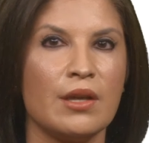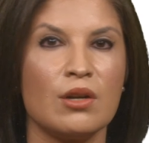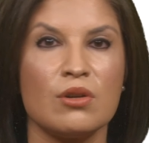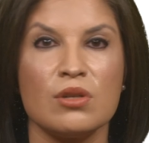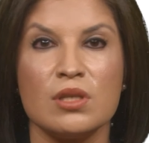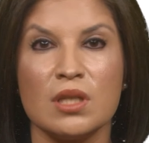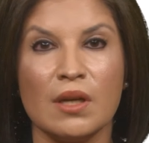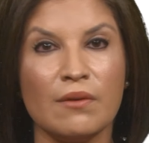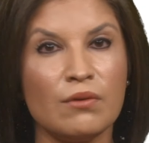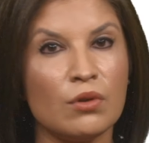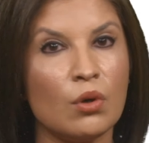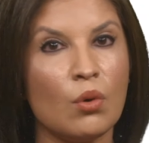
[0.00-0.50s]
There are
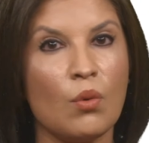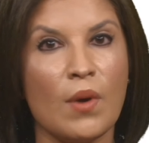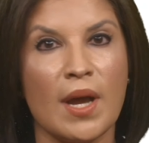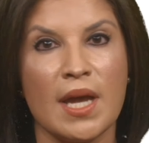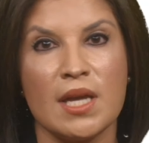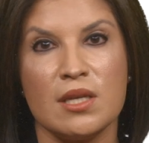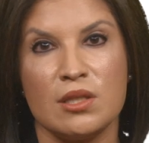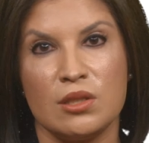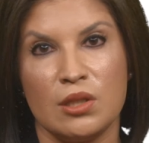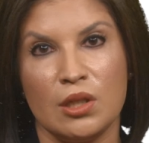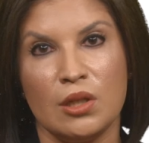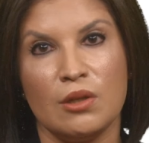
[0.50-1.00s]
several
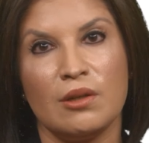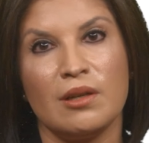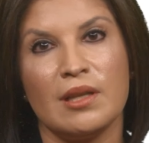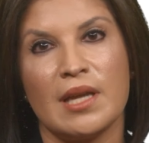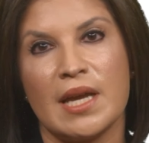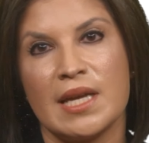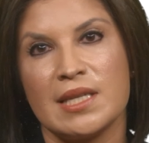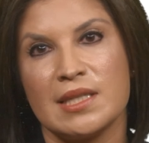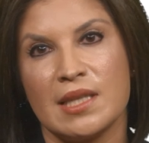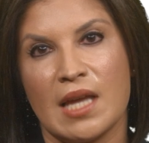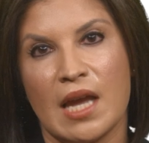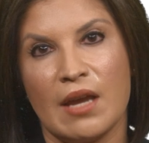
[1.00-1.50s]
ways to
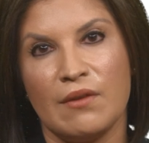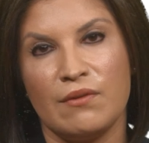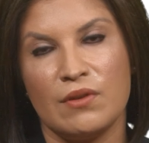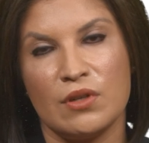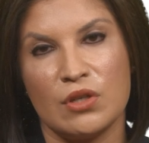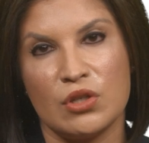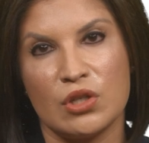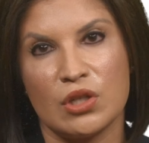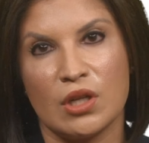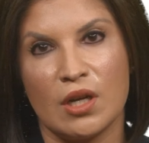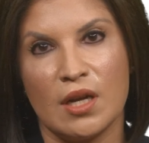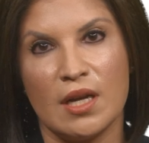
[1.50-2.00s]
utilize life
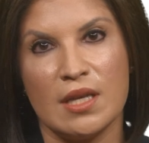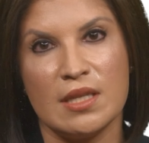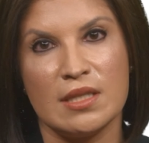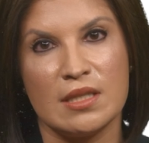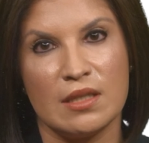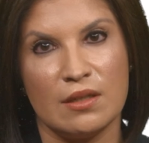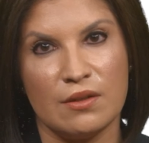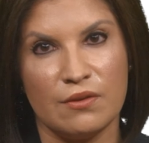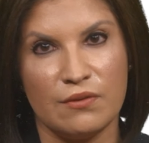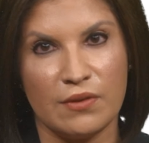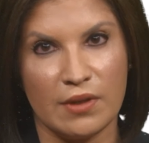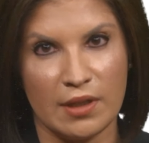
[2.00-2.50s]

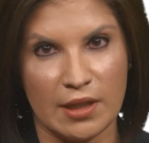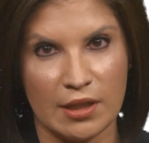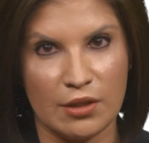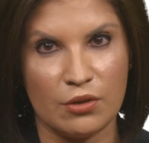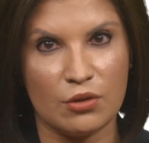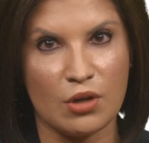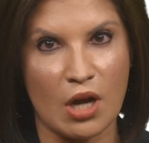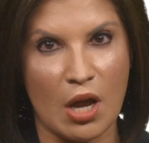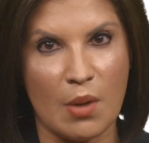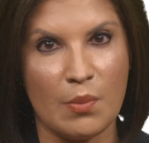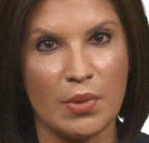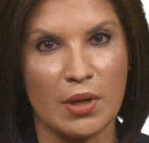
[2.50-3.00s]
insurance in
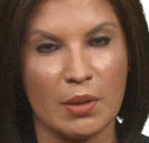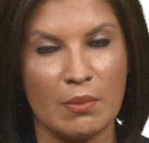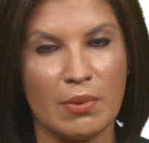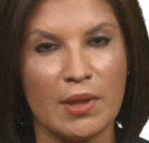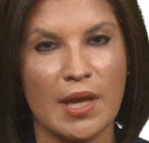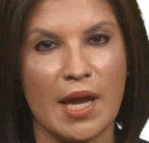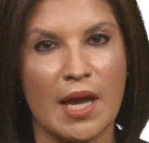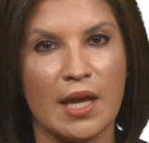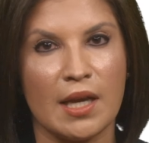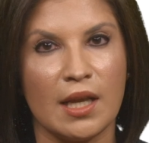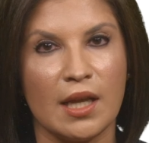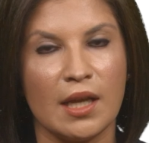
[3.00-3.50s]
philanthropic
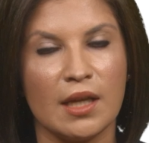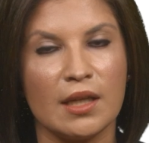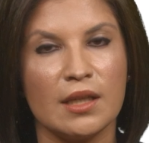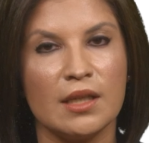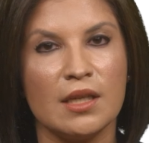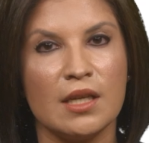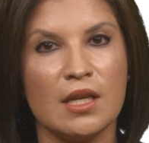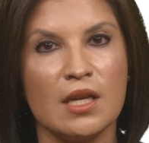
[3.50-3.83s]
planning.